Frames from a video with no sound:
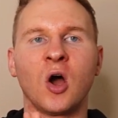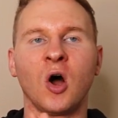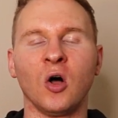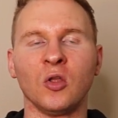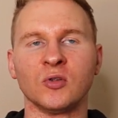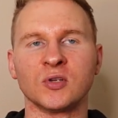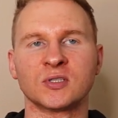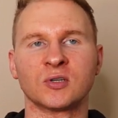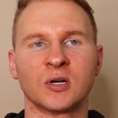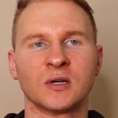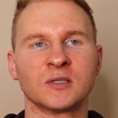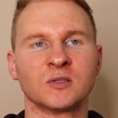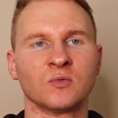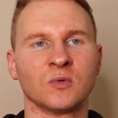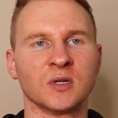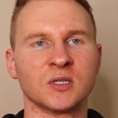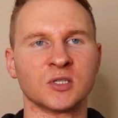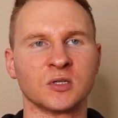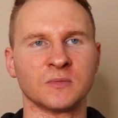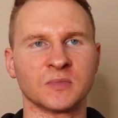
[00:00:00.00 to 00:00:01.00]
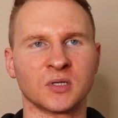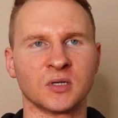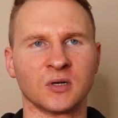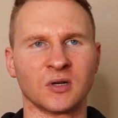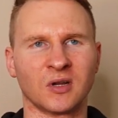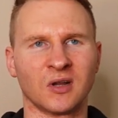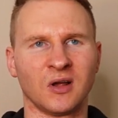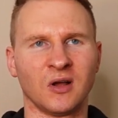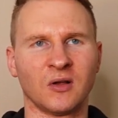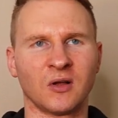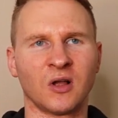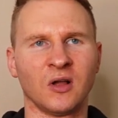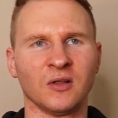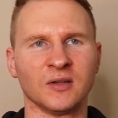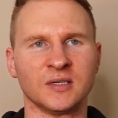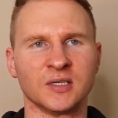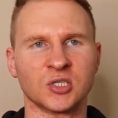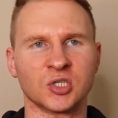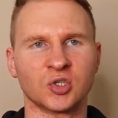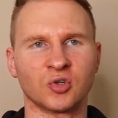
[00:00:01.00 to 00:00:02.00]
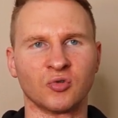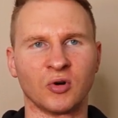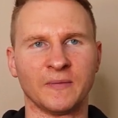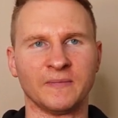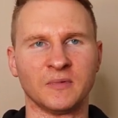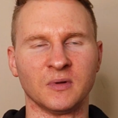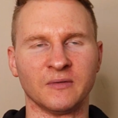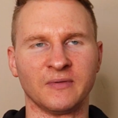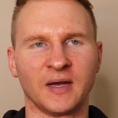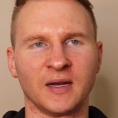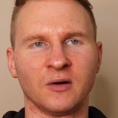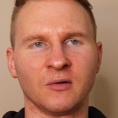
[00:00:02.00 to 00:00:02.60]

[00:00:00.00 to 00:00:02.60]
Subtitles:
all those types of ones. So I'll call it descriptive.